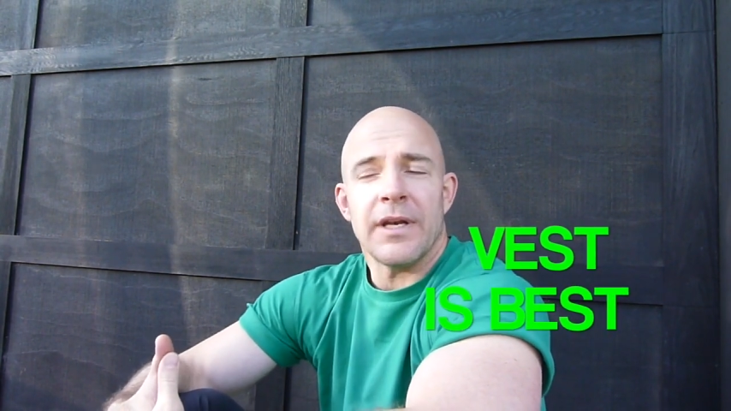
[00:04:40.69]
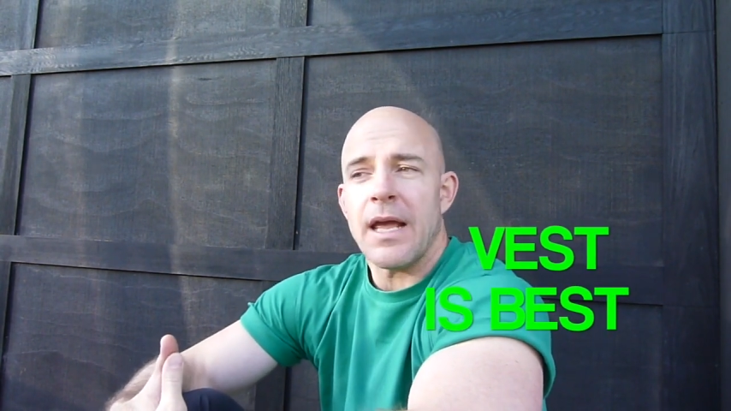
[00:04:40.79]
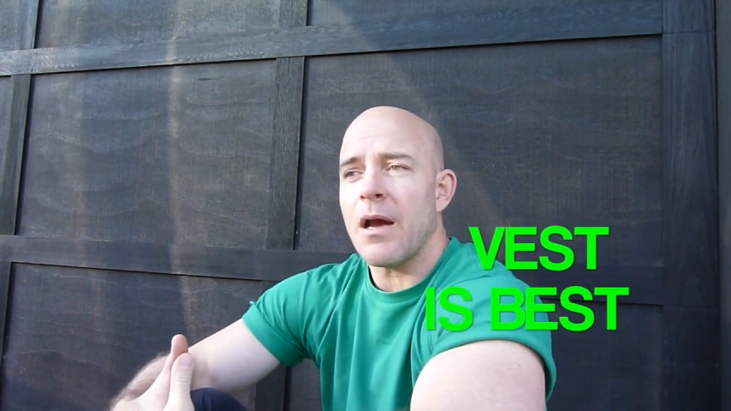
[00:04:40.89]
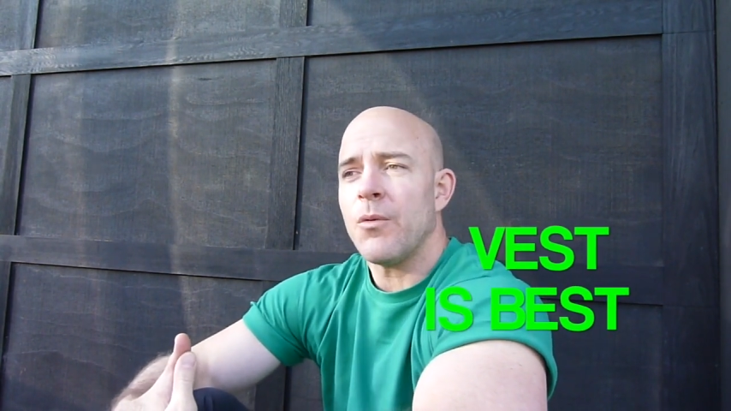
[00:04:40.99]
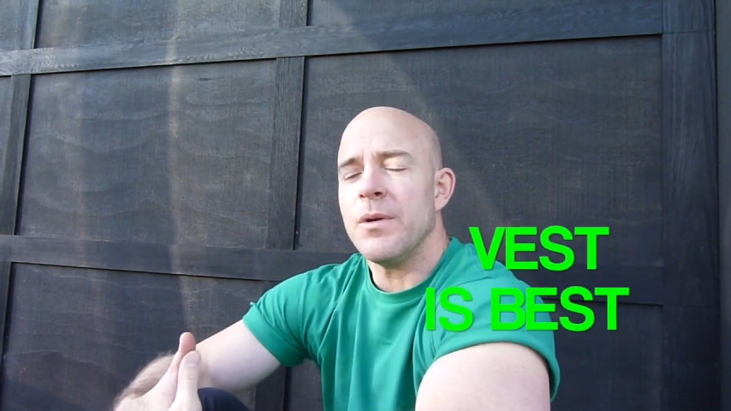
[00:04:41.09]
and
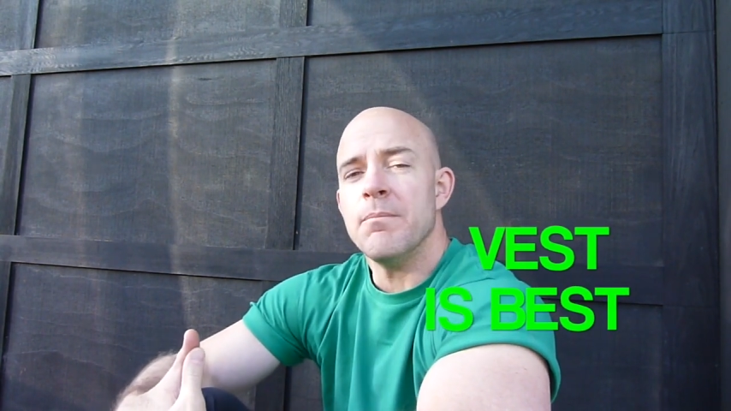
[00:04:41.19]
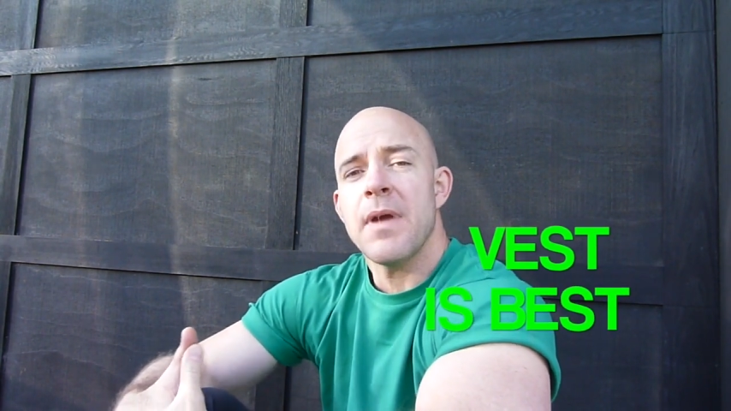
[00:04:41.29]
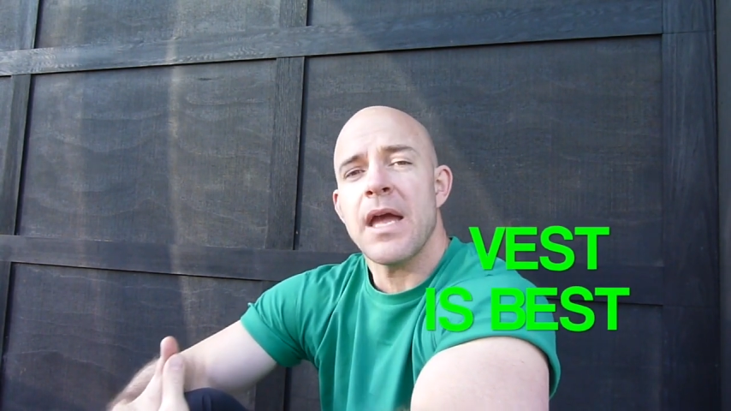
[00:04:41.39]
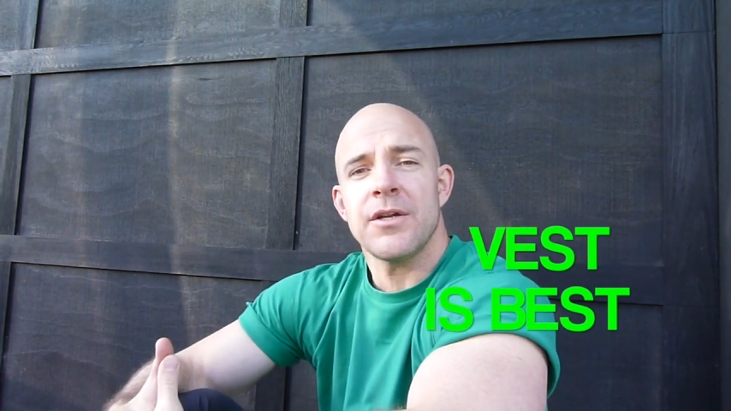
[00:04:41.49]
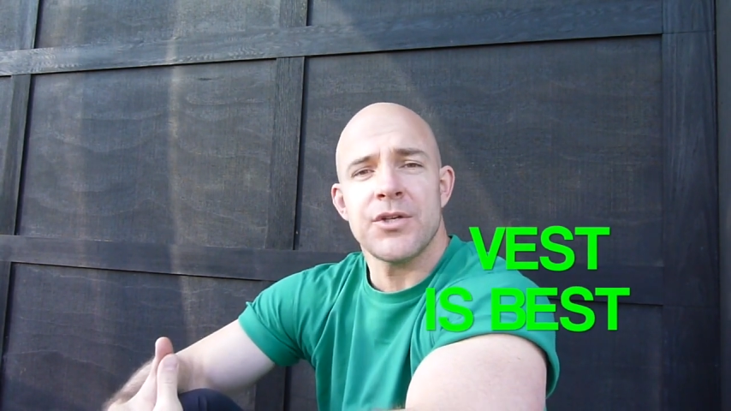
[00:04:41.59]
how we
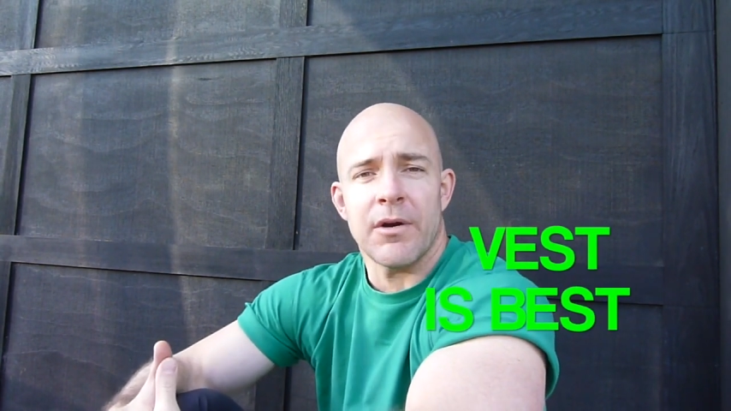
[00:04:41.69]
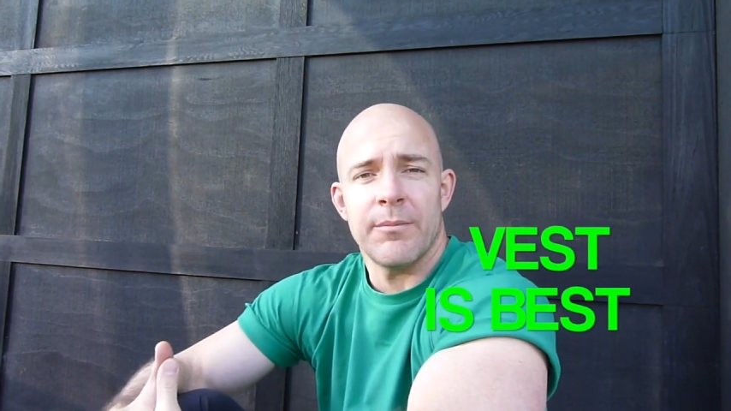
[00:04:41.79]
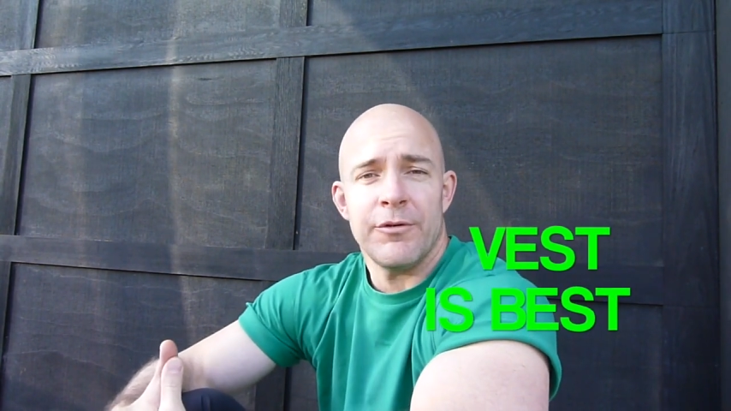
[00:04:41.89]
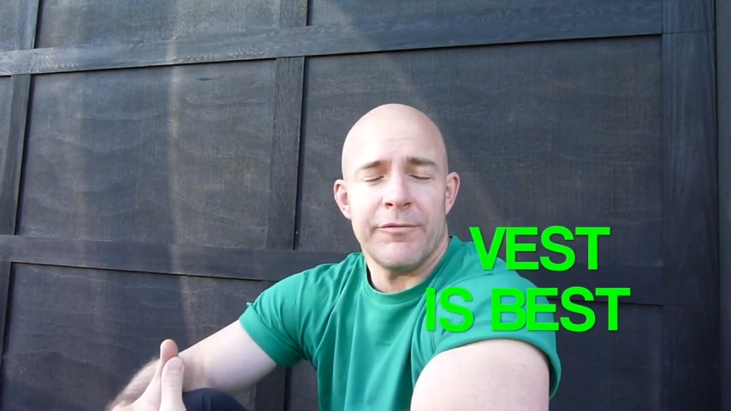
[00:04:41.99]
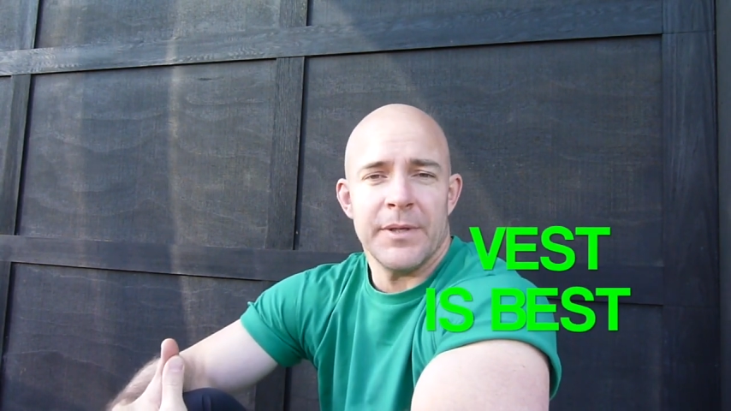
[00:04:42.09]
manage our
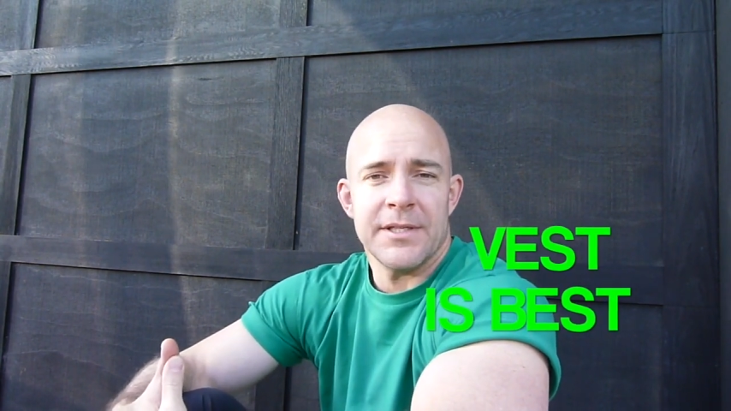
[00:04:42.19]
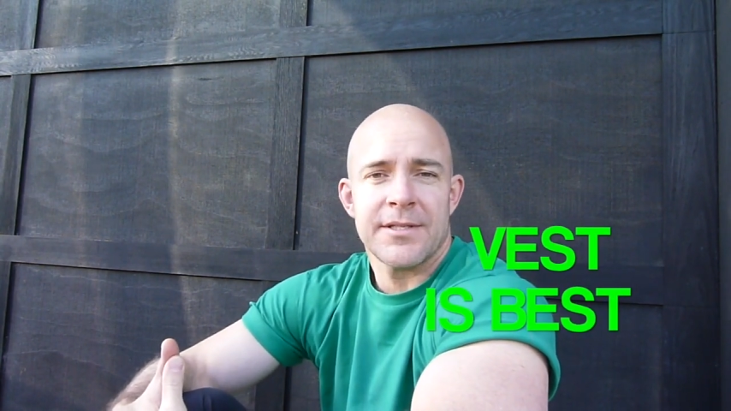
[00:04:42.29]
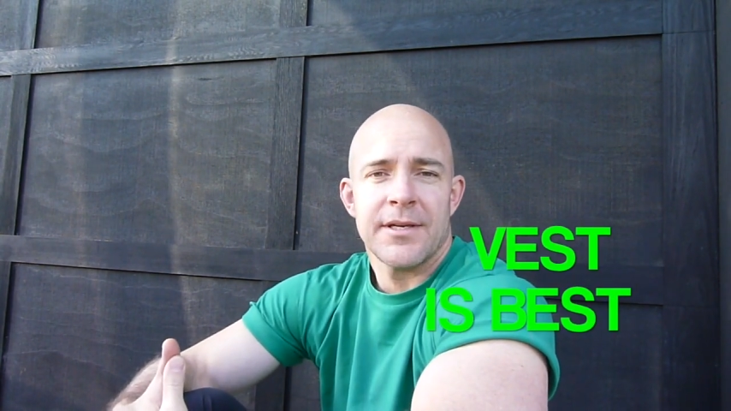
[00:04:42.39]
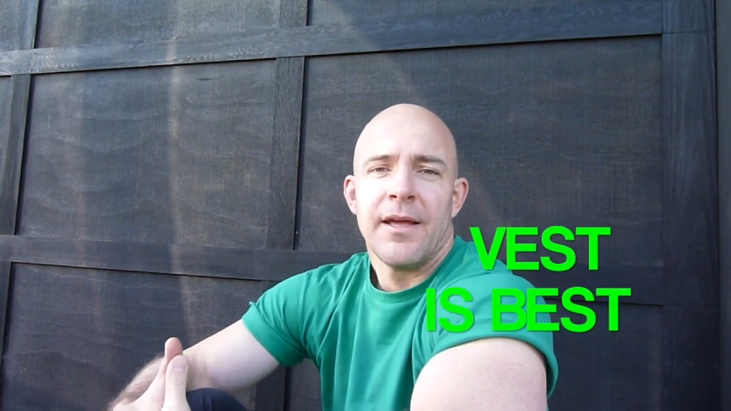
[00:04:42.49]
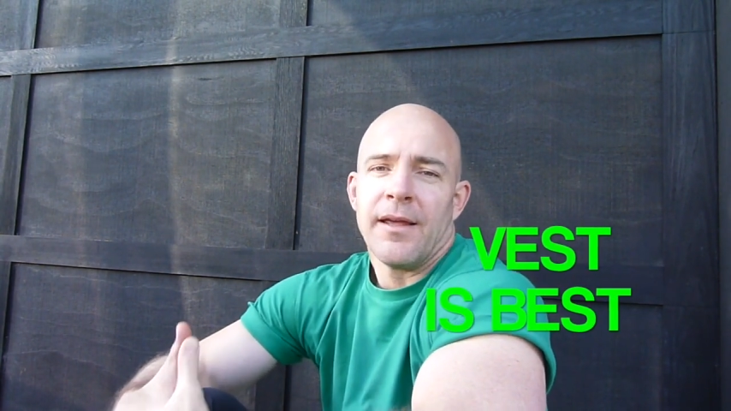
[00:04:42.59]

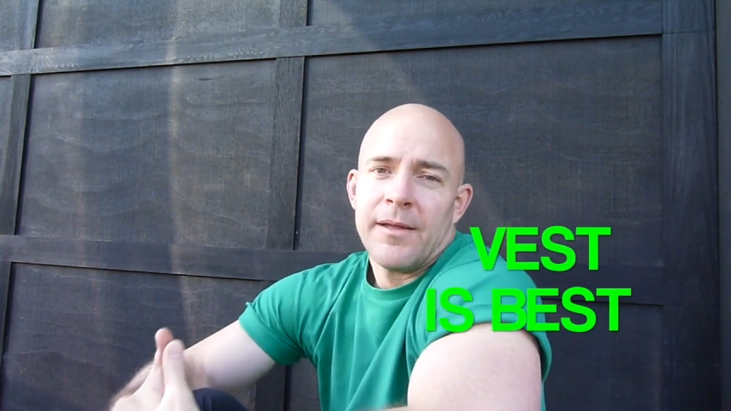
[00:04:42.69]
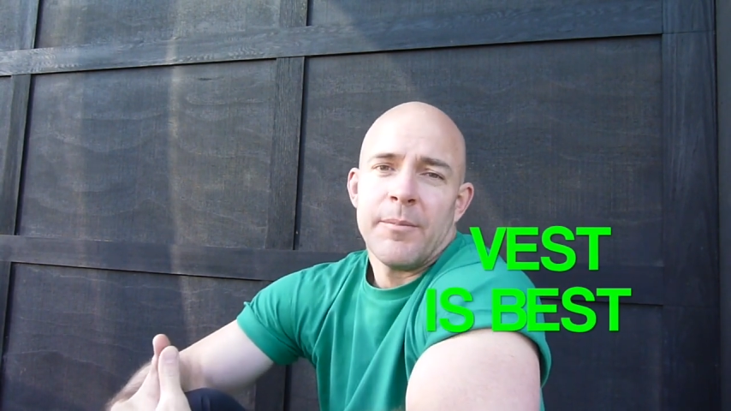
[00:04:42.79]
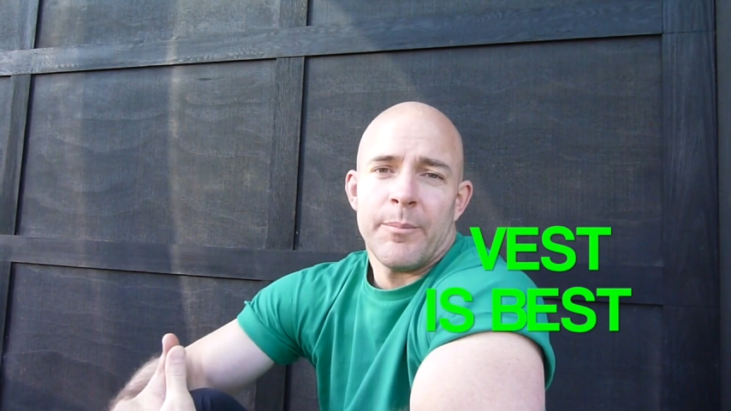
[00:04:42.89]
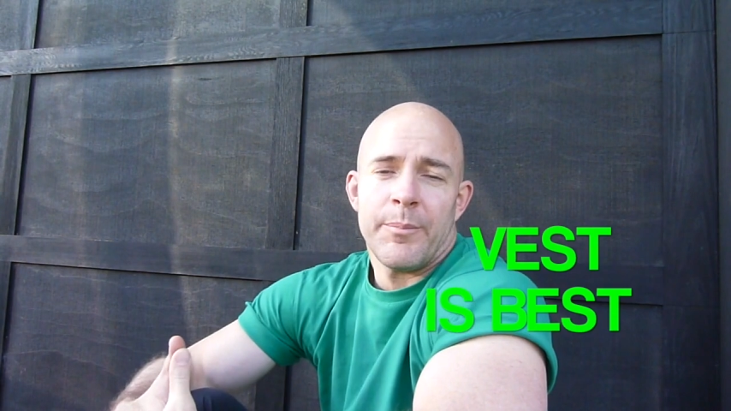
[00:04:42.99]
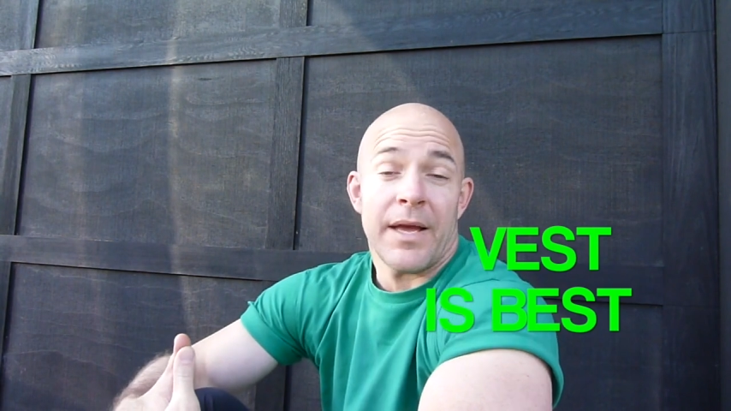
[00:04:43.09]
movements.
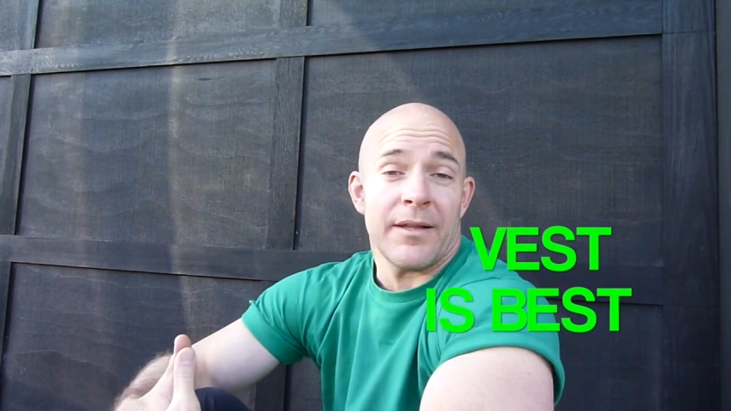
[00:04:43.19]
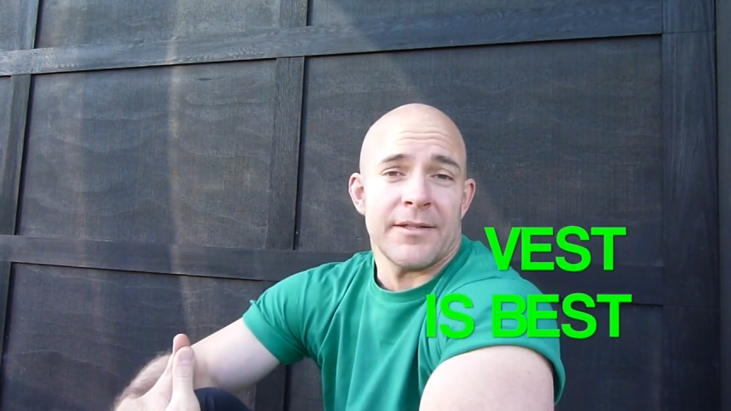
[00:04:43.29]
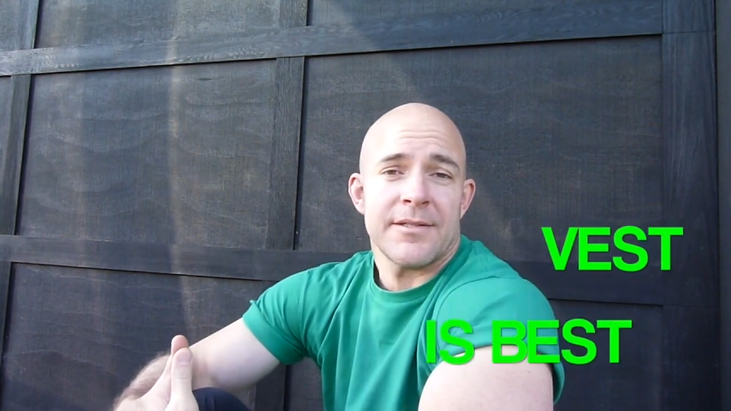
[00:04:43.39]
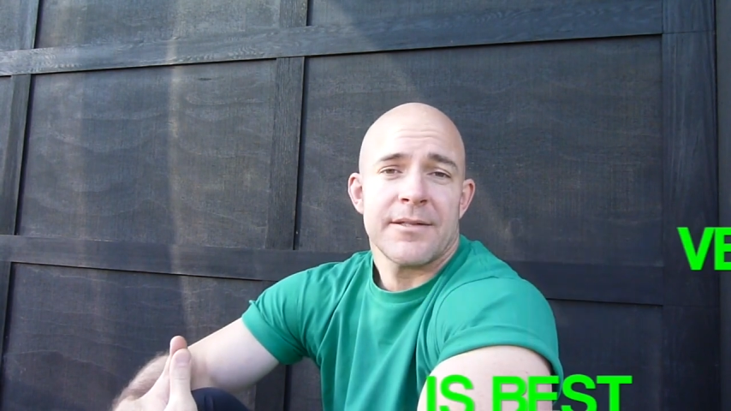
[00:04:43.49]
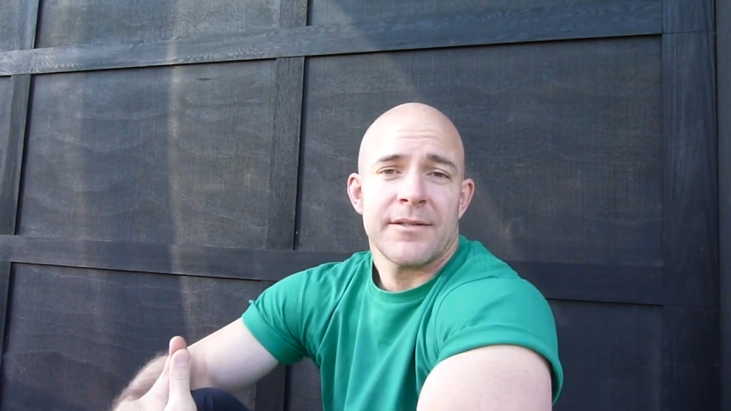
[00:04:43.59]

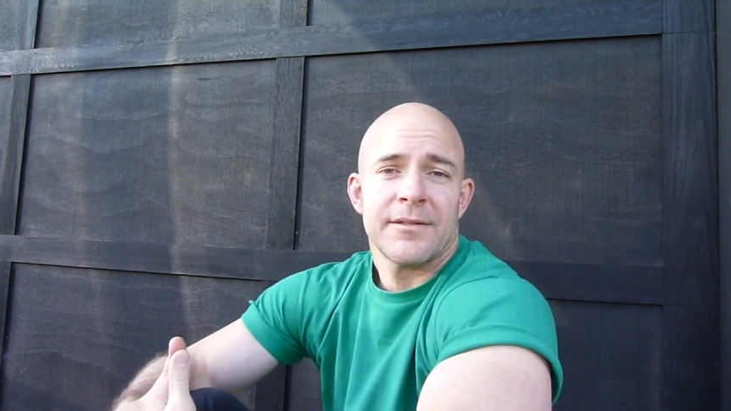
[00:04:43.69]
Balance.